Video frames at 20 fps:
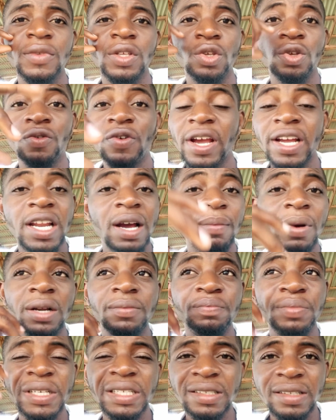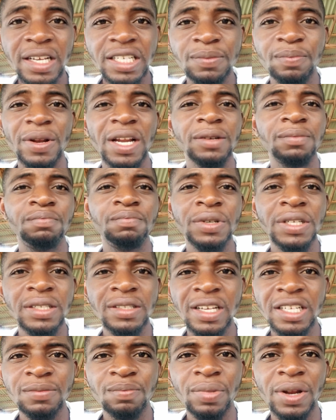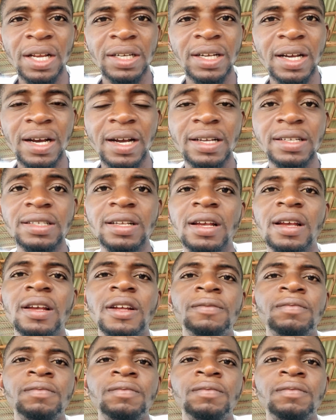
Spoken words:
You've heard about business plan, guys.